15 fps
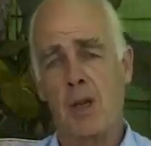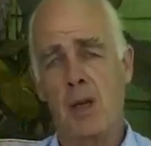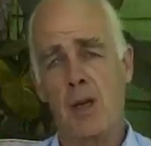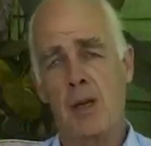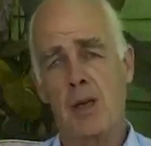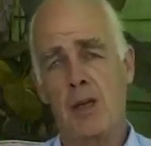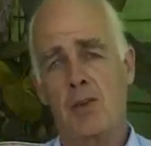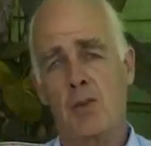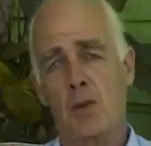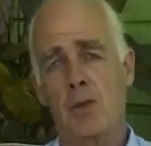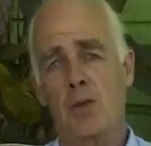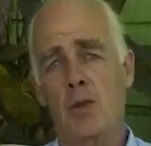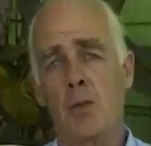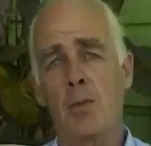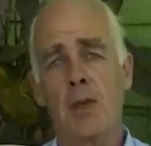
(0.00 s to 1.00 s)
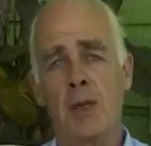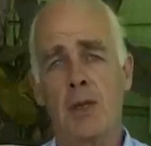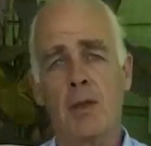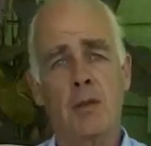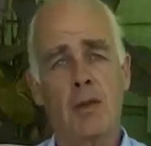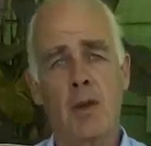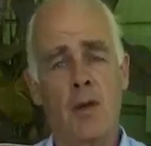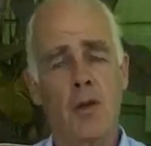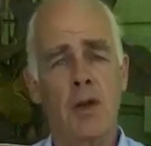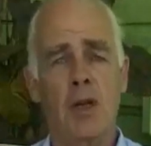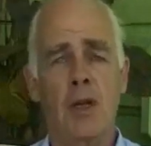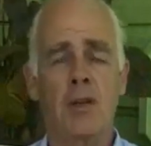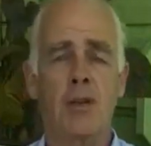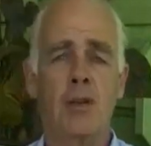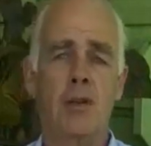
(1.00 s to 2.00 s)
it's also been
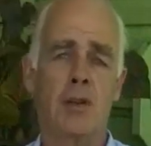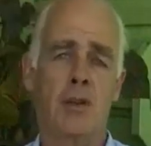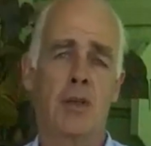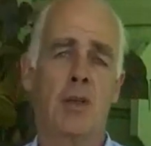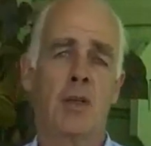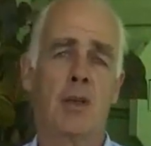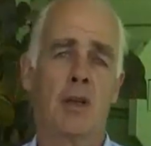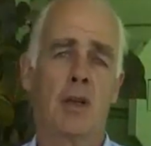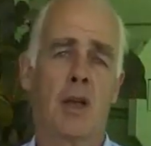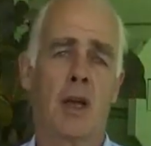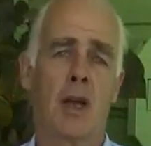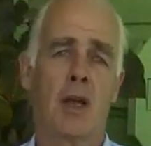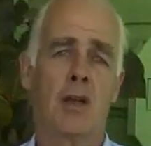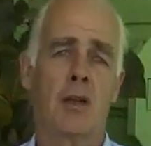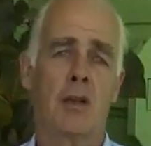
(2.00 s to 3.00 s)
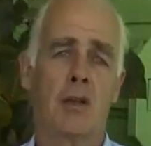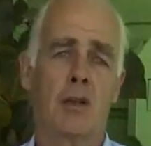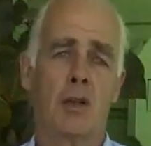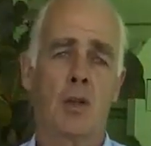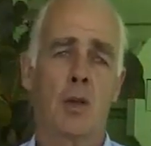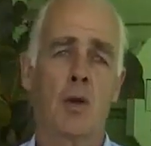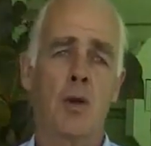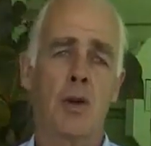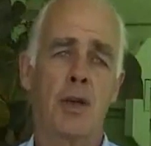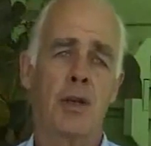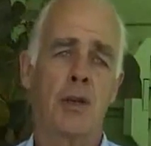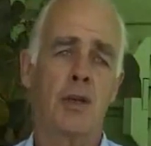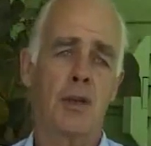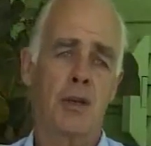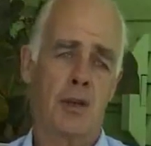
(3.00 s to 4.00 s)
chlorinated, and the
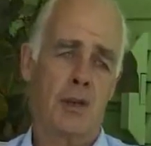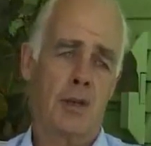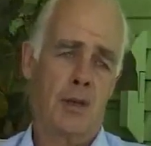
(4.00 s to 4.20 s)
chlorine,